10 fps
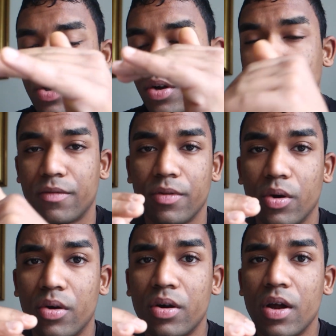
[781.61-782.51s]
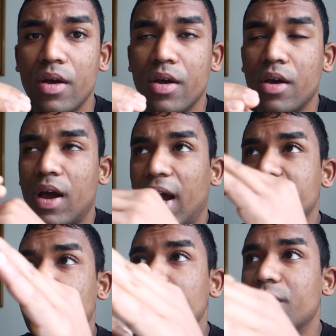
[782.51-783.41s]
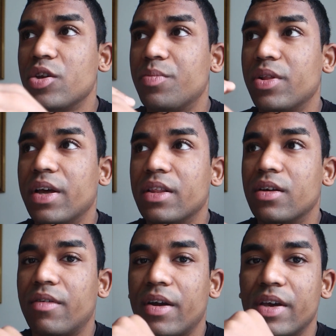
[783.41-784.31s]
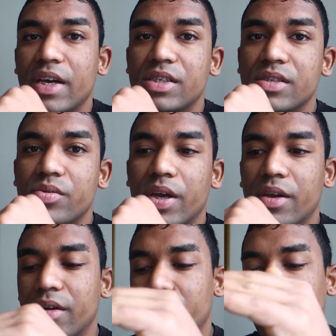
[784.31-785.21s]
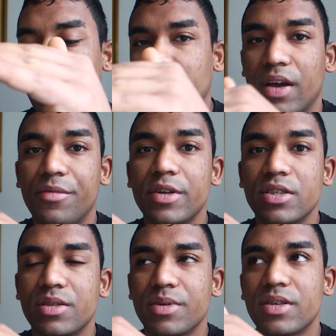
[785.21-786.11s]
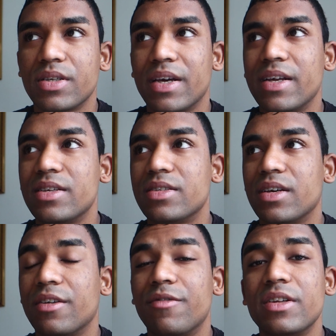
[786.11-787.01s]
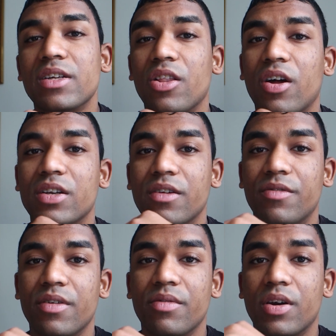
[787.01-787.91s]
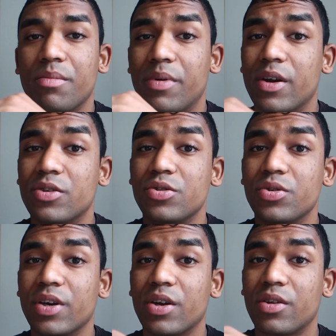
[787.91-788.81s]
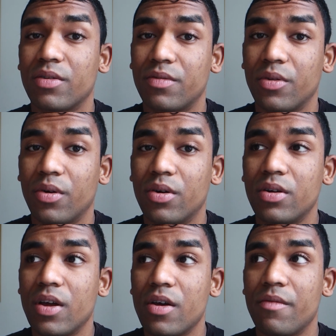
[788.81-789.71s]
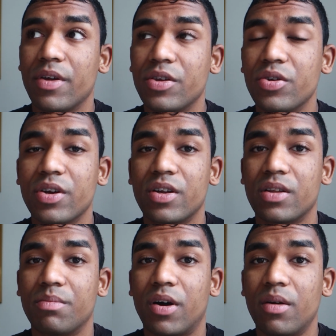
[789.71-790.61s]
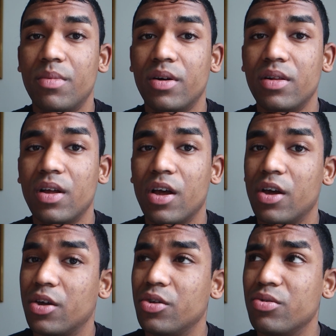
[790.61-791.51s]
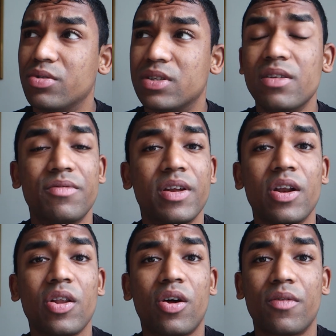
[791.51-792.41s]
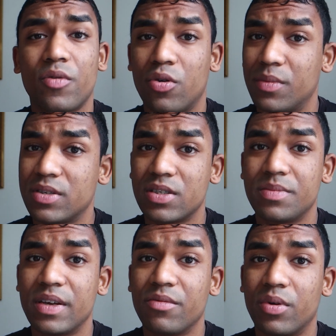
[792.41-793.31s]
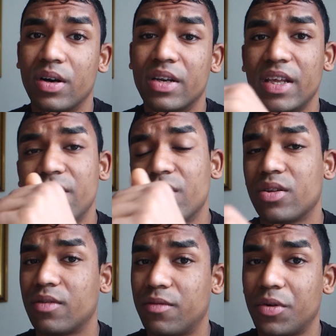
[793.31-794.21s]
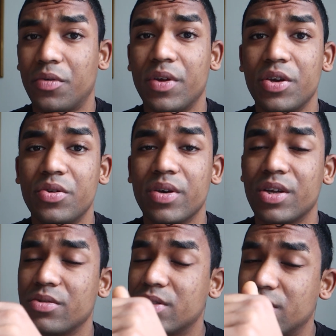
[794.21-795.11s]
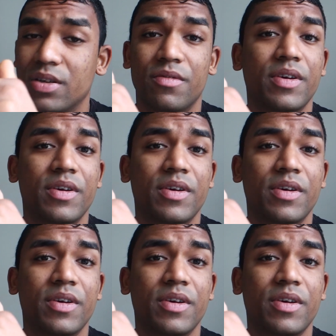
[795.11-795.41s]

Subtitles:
it on the floor. I try to manipulate the variations right here and the leverages, because it feels a lot different compared to doing it on the floor. When you're doing it on the barbell, you still feel a lot of core muscles being worked. Even on the floor when you're doing it, you still